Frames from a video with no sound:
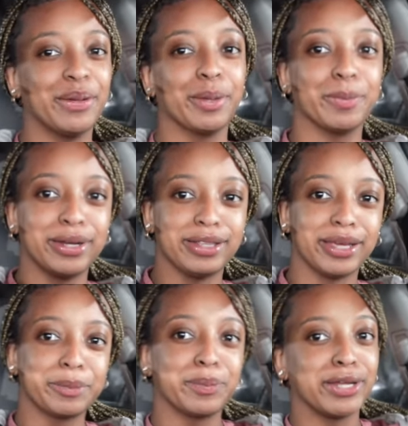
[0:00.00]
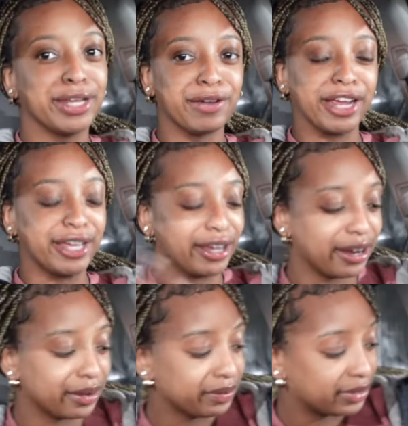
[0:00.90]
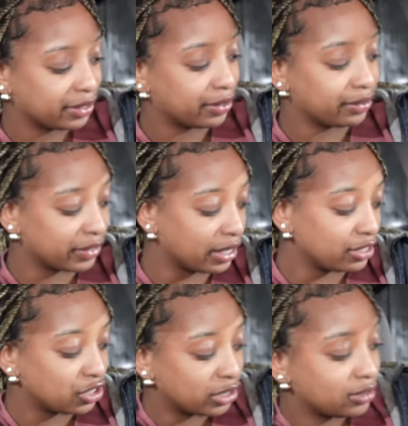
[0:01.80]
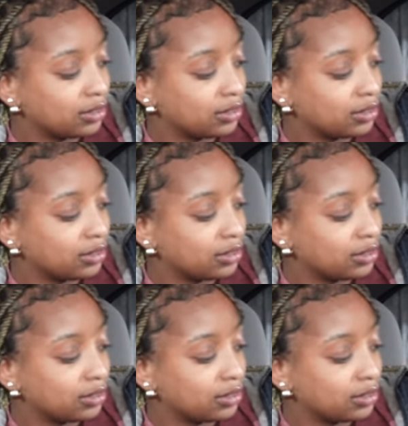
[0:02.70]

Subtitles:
I'm gonna like put it right here, the notification.